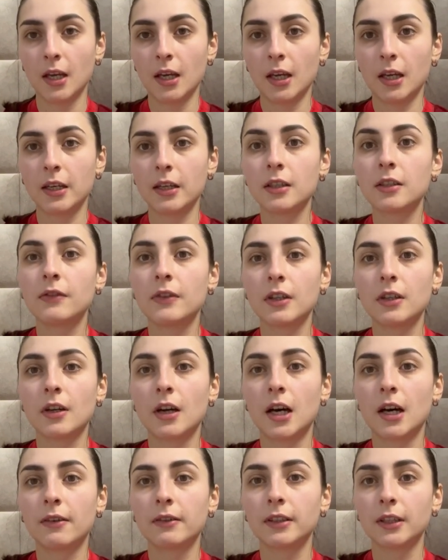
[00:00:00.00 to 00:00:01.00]
In this video,
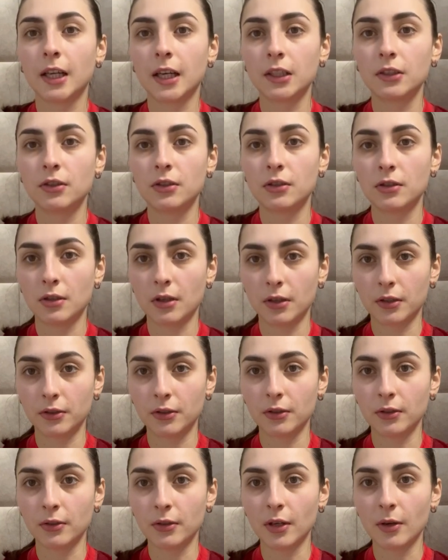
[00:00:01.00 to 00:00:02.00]
I would like to talk
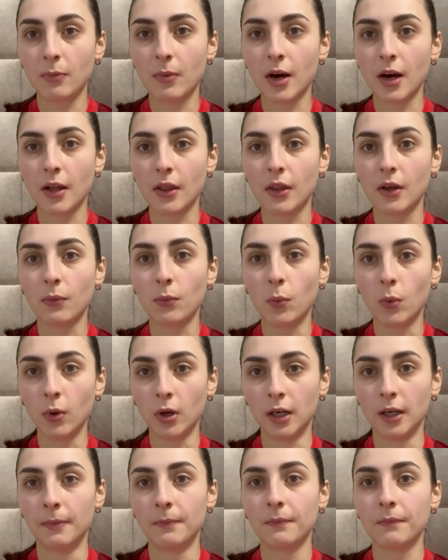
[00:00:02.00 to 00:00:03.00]
to you about the
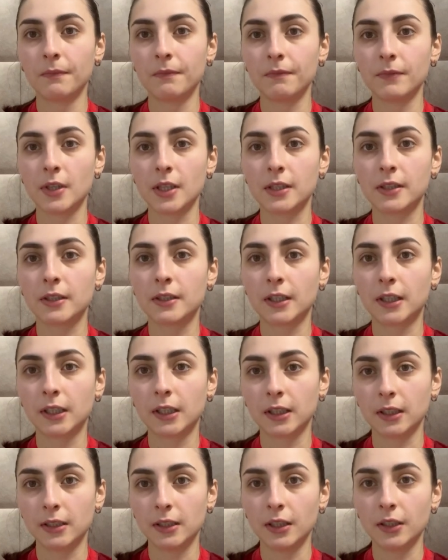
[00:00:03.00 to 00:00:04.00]
war that
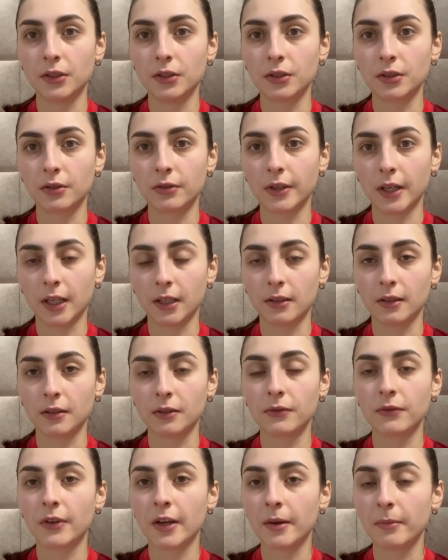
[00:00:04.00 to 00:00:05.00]
started in Ukraine
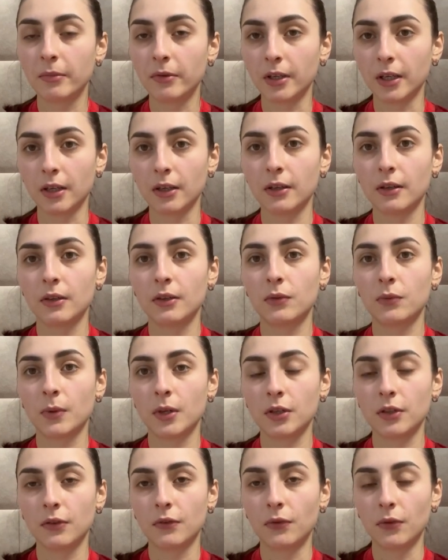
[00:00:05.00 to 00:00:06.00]
on February
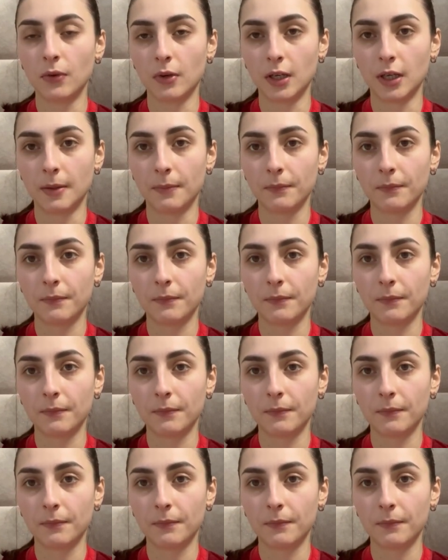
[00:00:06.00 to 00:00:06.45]
24.